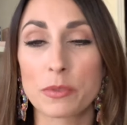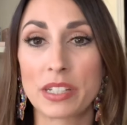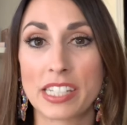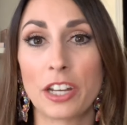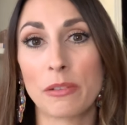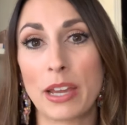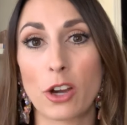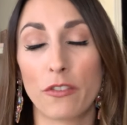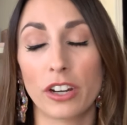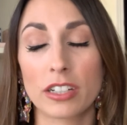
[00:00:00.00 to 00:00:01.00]
we had dinner and
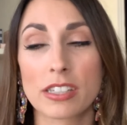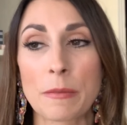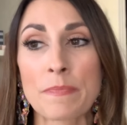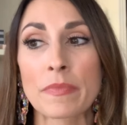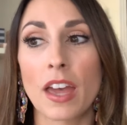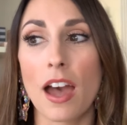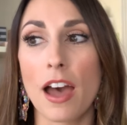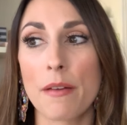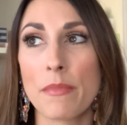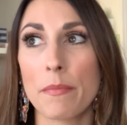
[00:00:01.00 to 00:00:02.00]
makeovers,
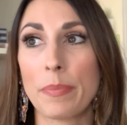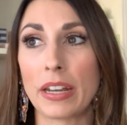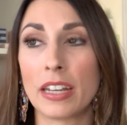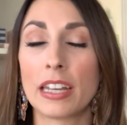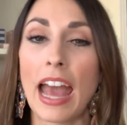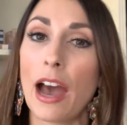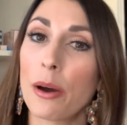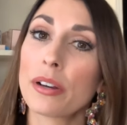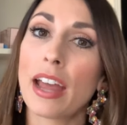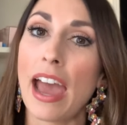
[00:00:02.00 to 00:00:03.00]
but in an
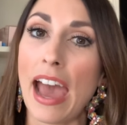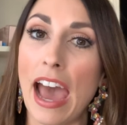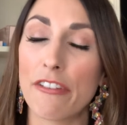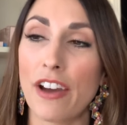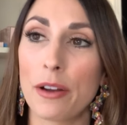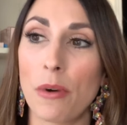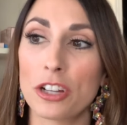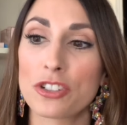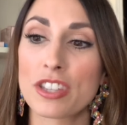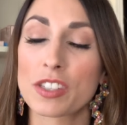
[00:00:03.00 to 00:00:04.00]
hour and a half, I
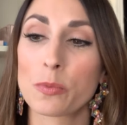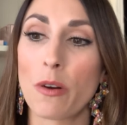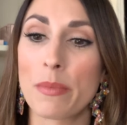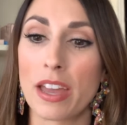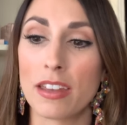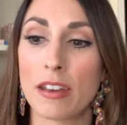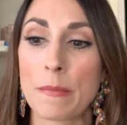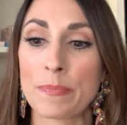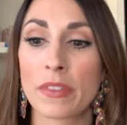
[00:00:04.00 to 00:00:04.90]
watched this woman